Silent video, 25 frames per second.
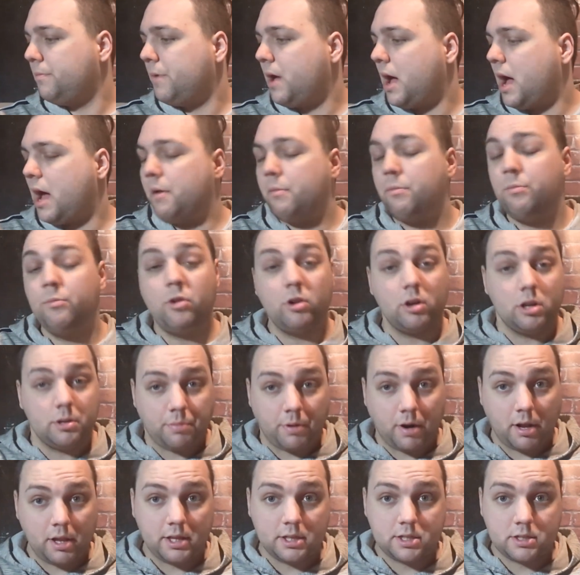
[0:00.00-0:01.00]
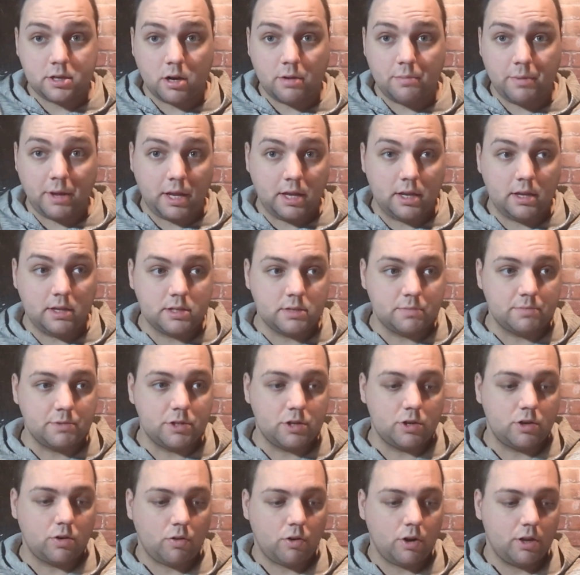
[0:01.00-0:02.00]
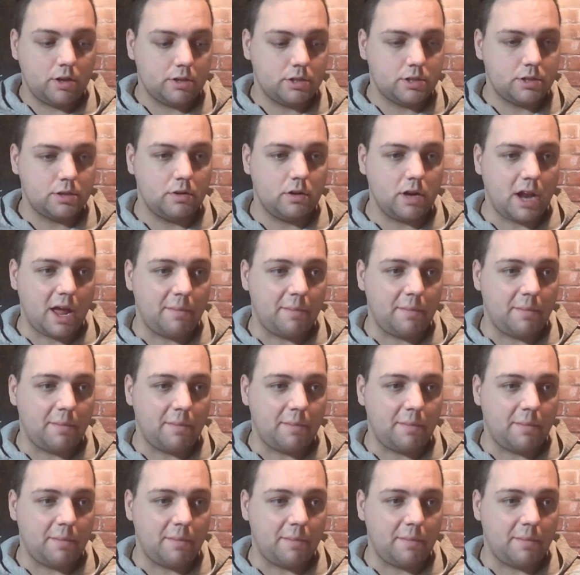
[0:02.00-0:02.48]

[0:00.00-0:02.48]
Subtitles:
I'm going to probably start making some tutorials soon.